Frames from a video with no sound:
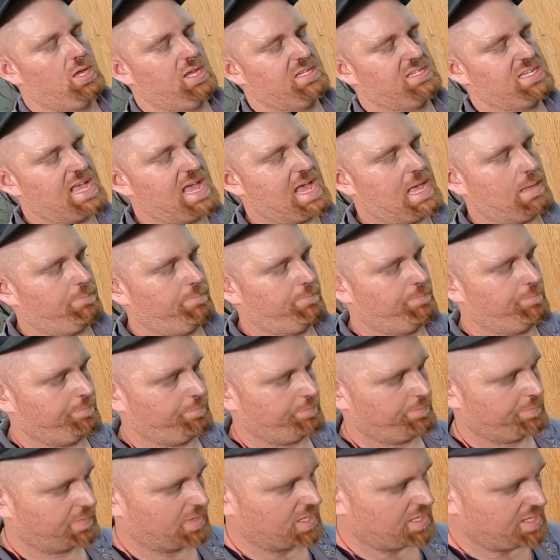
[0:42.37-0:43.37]
a tap.
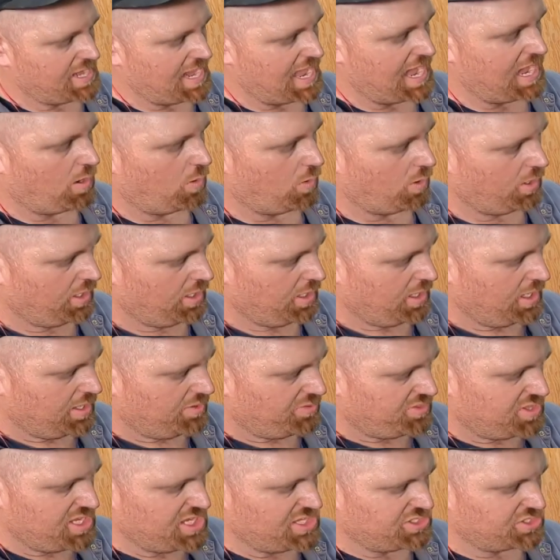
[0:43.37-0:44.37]
Now,
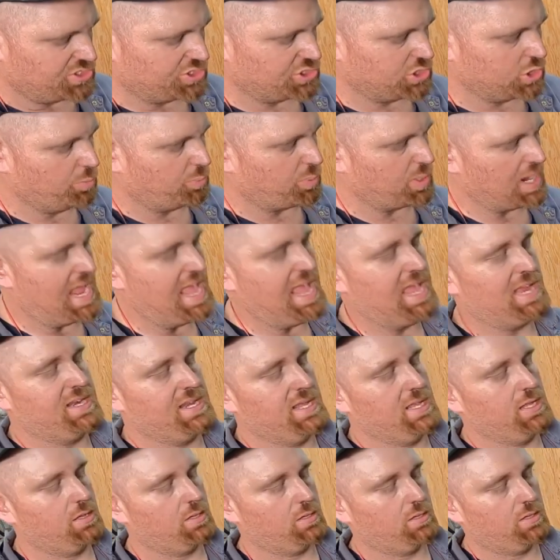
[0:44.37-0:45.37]
these are super
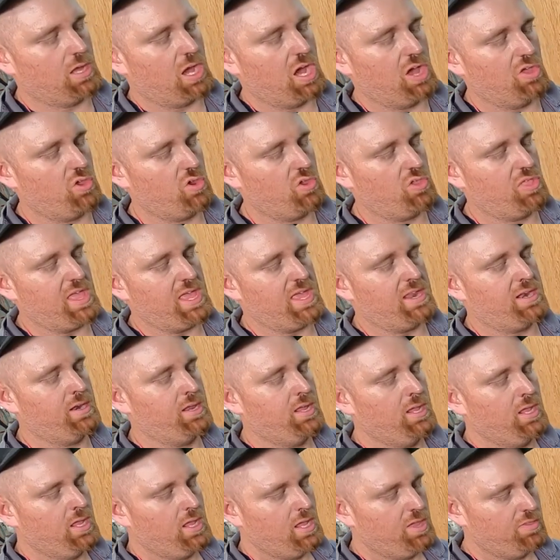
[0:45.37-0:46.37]
handy other
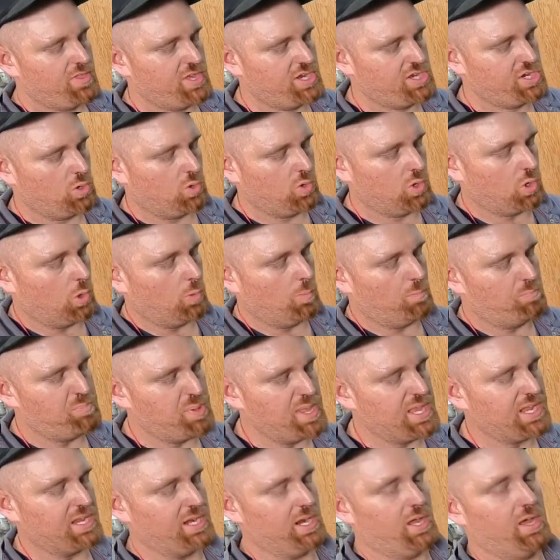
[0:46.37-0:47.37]
than they don't go
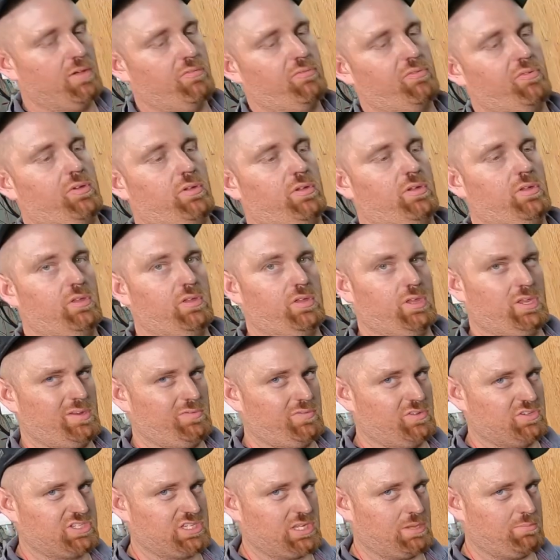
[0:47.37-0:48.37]
big enough
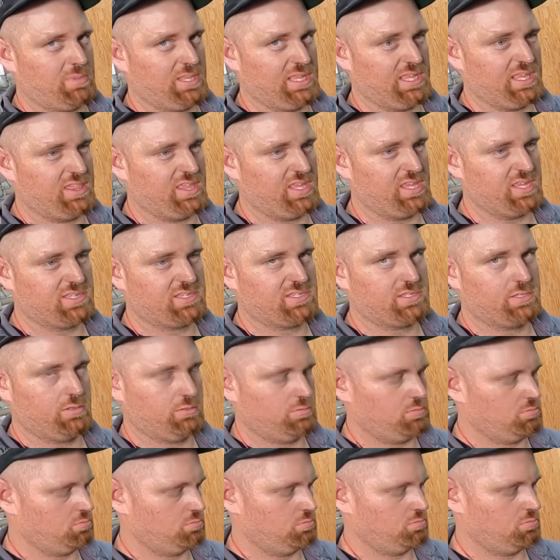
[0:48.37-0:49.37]
for something like this.
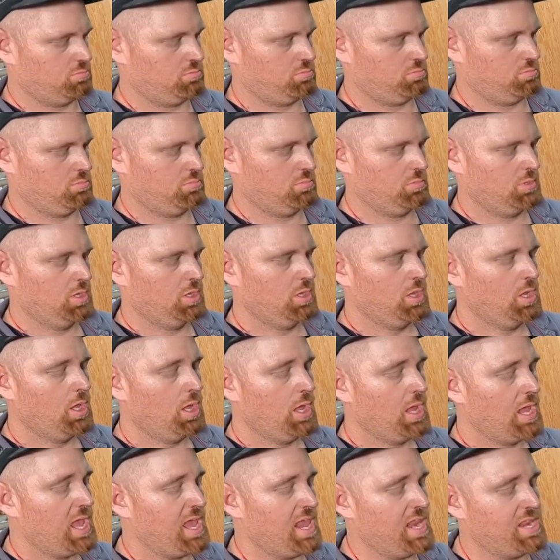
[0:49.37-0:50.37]

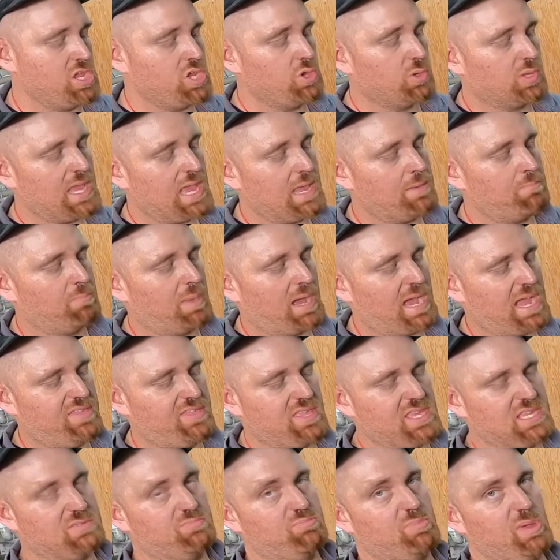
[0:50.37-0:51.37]
And you can buy
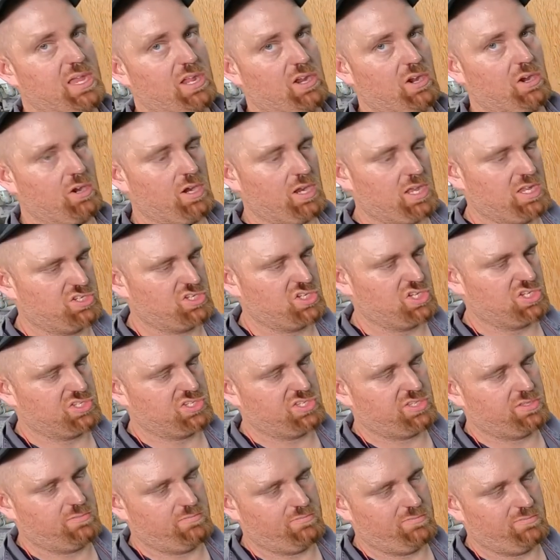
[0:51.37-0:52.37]
these bigger, it's
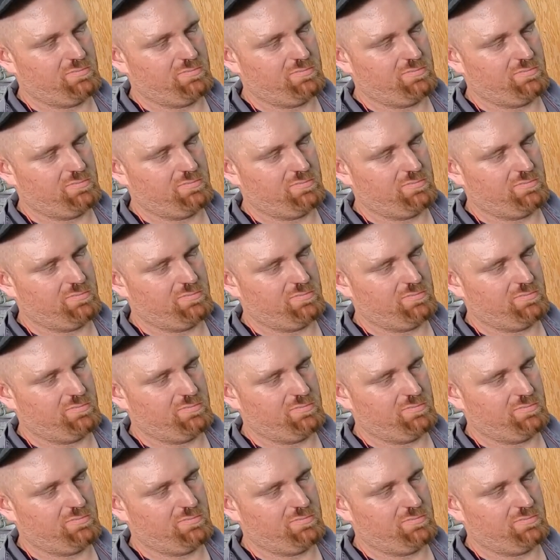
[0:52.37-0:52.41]
just,